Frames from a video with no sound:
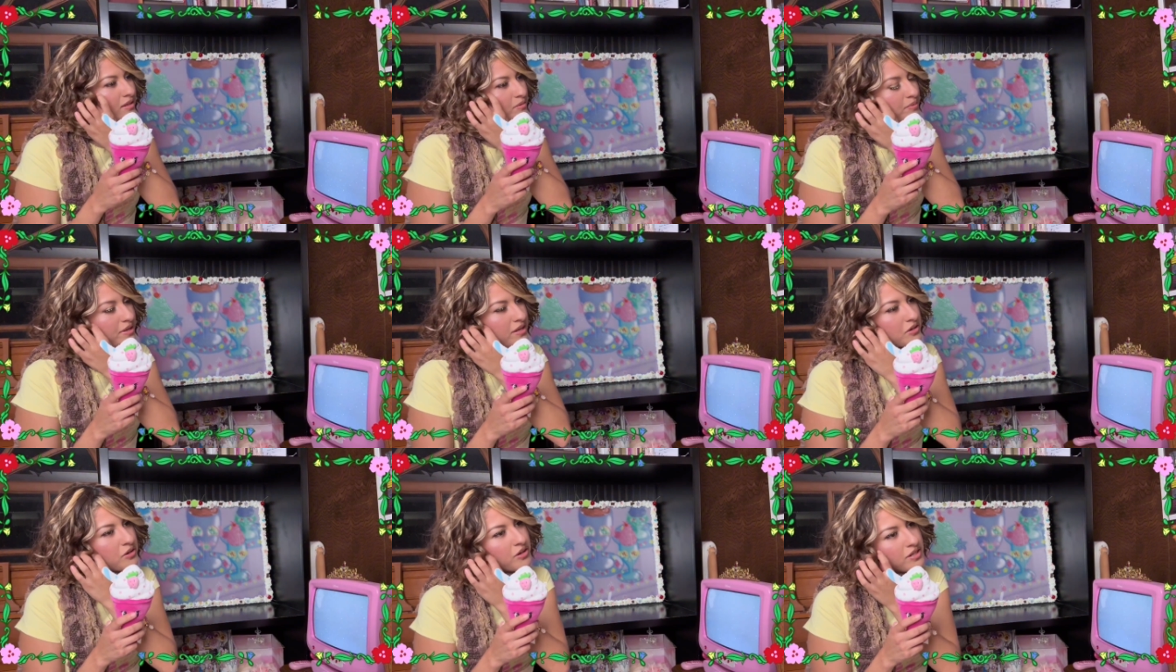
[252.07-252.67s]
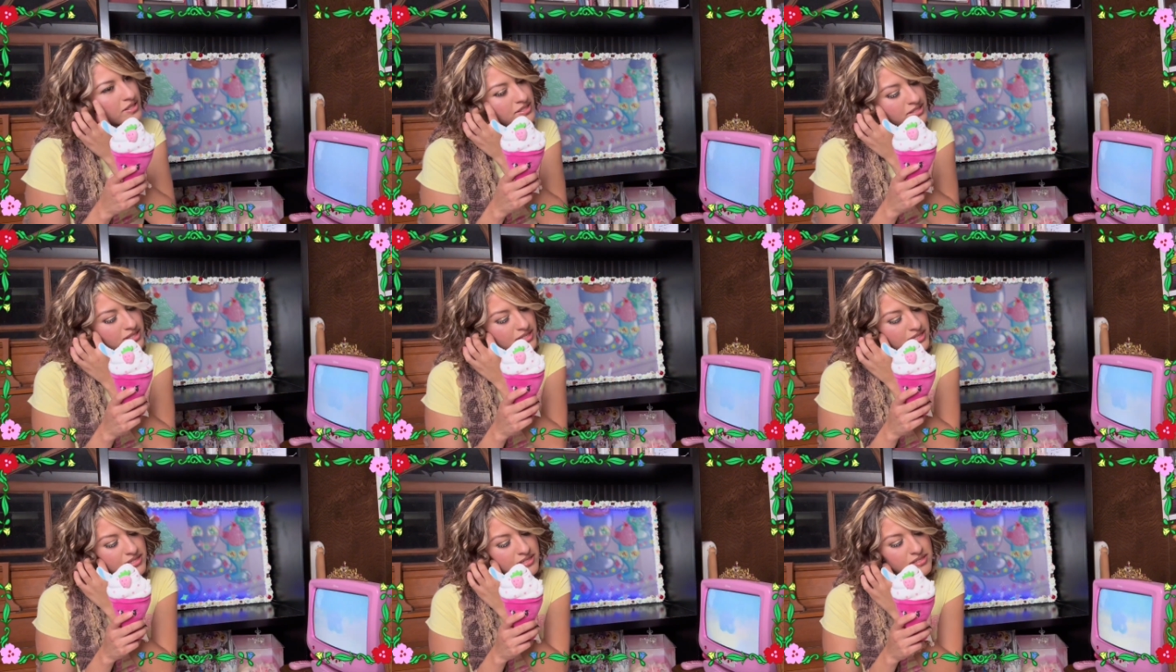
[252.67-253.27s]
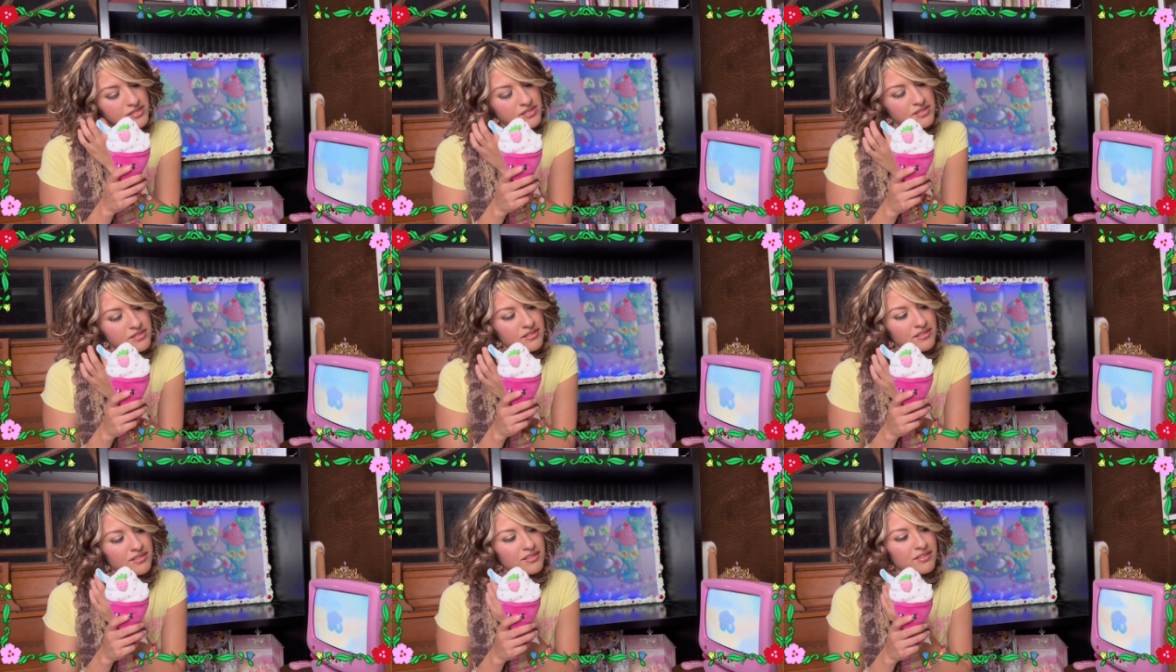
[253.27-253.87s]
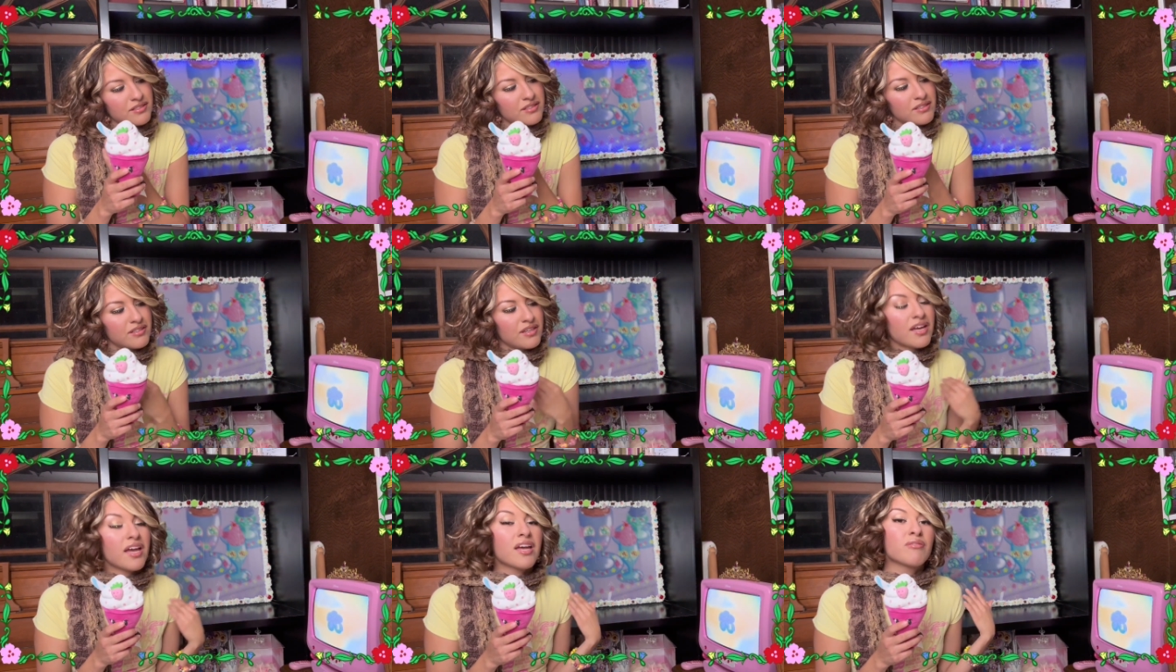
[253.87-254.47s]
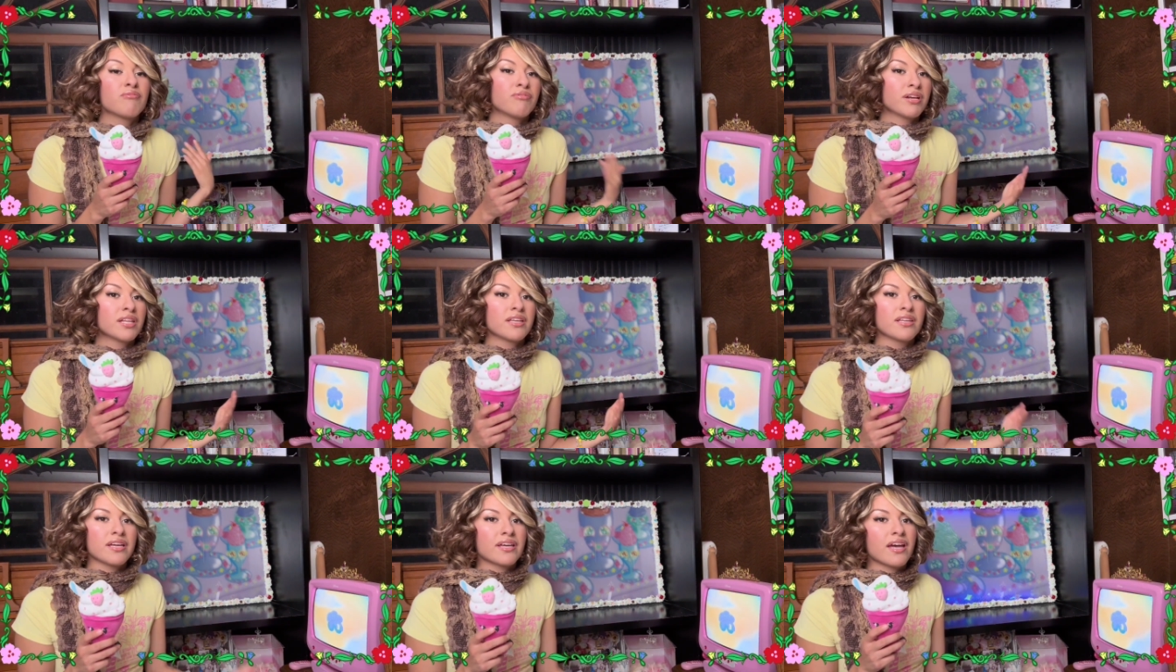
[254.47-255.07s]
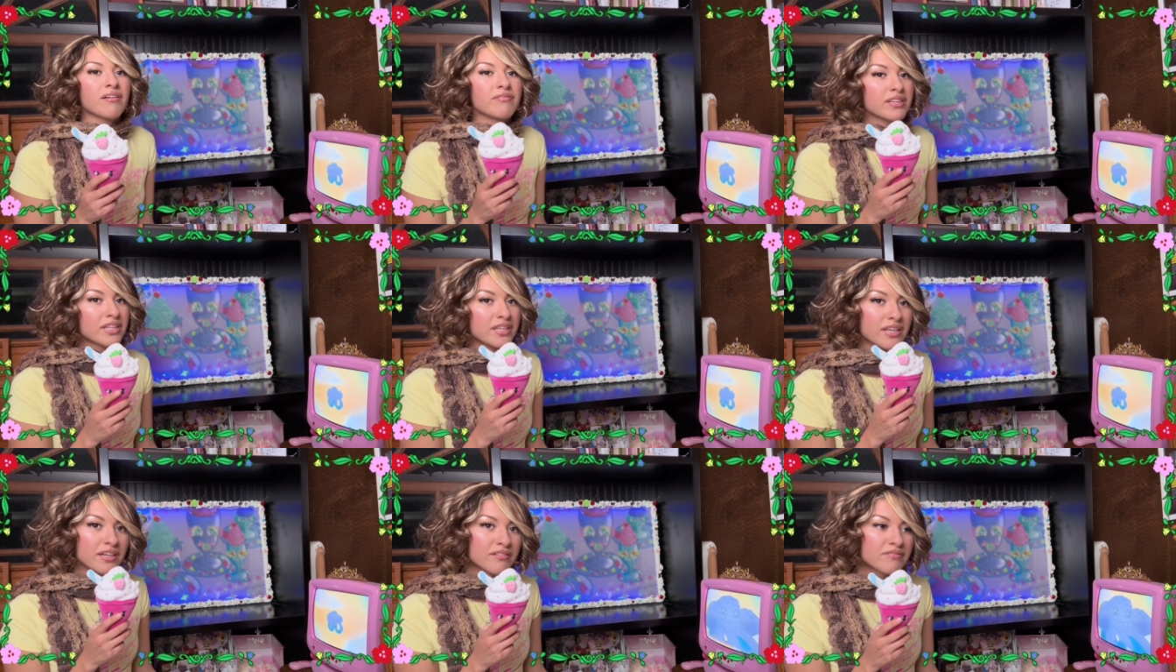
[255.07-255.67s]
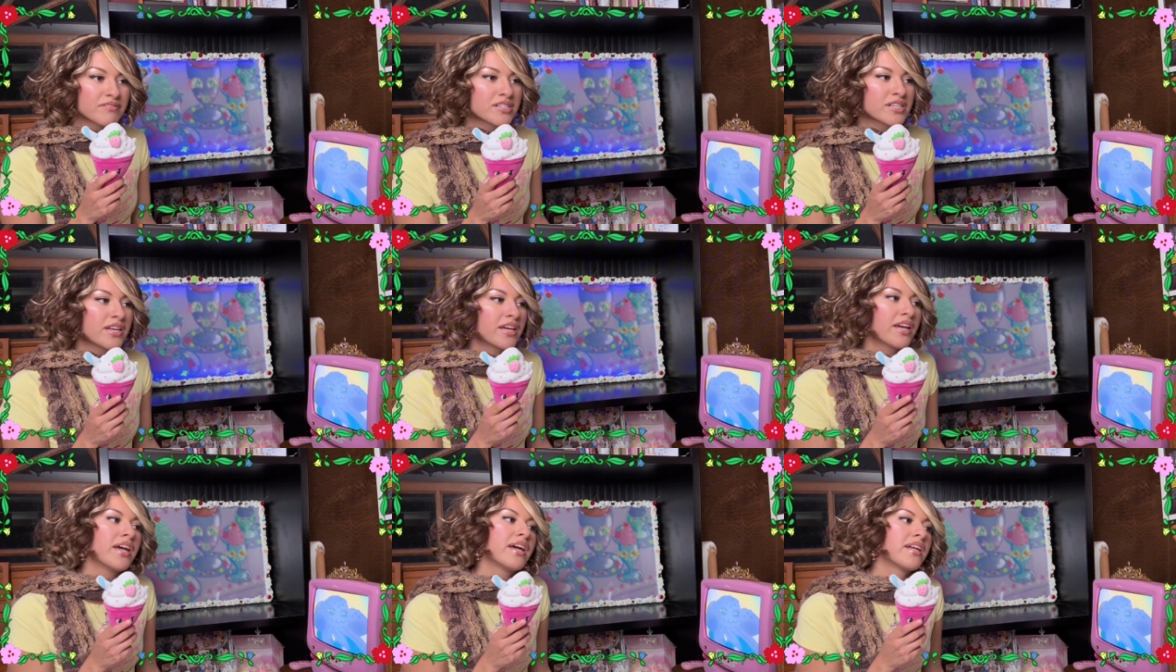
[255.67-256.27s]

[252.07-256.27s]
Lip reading: being an artist is a really like heavenly gift, and